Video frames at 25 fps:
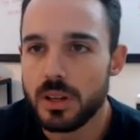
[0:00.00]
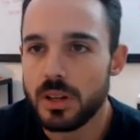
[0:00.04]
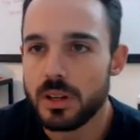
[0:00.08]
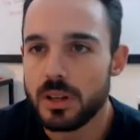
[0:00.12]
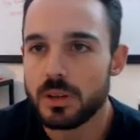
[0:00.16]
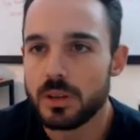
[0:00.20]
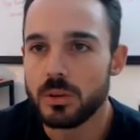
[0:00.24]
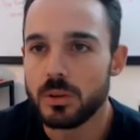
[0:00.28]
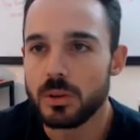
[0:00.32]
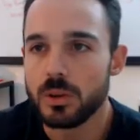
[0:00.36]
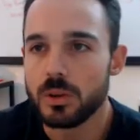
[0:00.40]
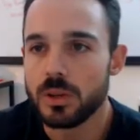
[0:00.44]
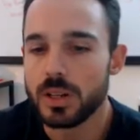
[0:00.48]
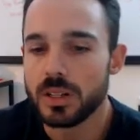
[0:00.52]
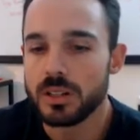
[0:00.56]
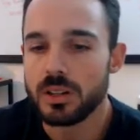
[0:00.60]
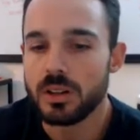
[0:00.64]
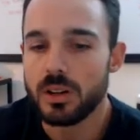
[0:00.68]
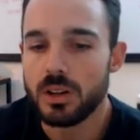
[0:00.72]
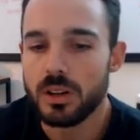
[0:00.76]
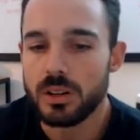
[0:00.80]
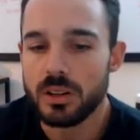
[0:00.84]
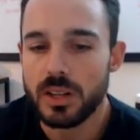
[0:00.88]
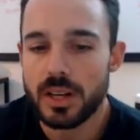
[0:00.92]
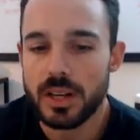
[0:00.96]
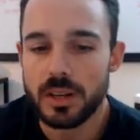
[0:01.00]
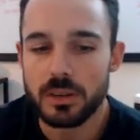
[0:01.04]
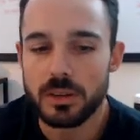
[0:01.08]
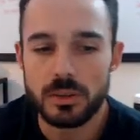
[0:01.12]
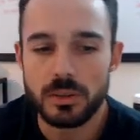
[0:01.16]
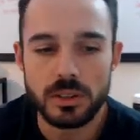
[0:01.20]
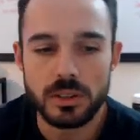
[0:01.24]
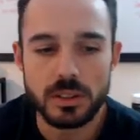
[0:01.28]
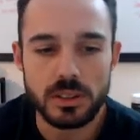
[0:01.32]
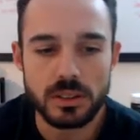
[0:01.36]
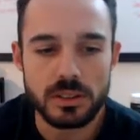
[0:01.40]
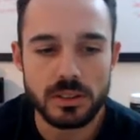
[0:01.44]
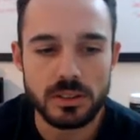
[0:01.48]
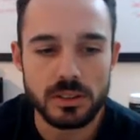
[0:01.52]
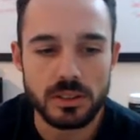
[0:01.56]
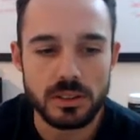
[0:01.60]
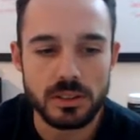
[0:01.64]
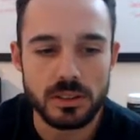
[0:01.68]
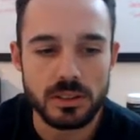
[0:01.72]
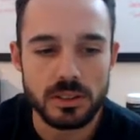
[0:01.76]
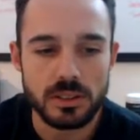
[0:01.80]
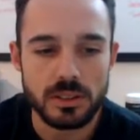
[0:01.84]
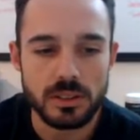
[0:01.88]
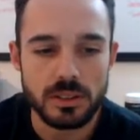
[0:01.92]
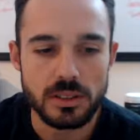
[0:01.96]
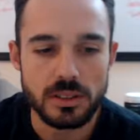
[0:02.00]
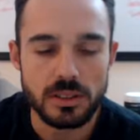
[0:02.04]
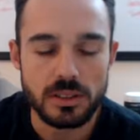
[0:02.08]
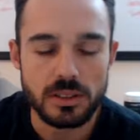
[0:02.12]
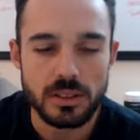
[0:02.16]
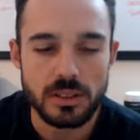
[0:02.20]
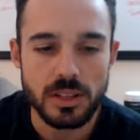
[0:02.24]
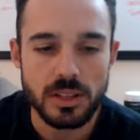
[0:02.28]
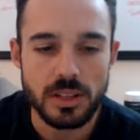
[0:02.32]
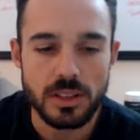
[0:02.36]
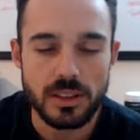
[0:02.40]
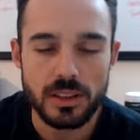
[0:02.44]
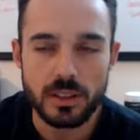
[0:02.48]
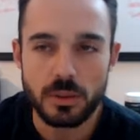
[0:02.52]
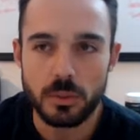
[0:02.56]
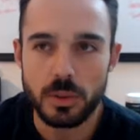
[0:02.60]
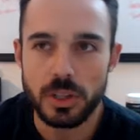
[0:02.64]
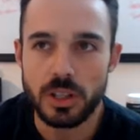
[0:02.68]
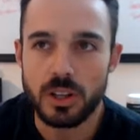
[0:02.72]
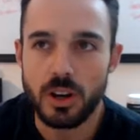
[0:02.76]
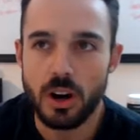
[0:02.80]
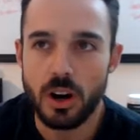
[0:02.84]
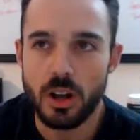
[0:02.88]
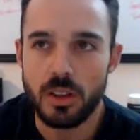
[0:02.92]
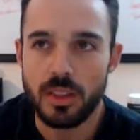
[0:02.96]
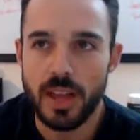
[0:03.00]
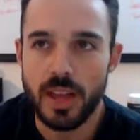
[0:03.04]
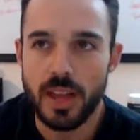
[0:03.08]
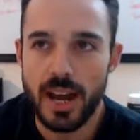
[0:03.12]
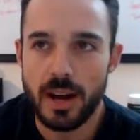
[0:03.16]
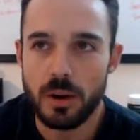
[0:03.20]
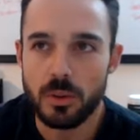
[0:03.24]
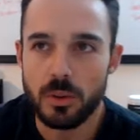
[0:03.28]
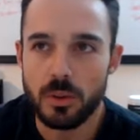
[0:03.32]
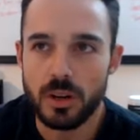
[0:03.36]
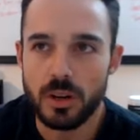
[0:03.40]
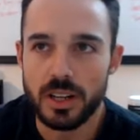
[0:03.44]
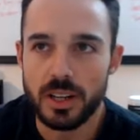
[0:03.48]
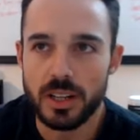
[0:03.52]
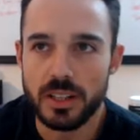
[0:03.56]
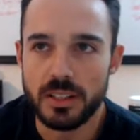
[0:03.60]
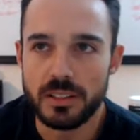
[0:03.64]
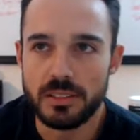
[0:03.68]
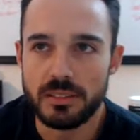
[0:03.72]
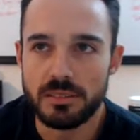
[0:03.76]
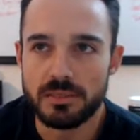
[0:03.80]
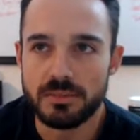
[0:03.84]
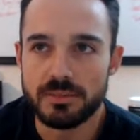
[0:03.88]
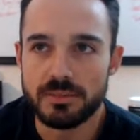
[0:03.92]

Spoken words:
what do I call that one? I think we call that one,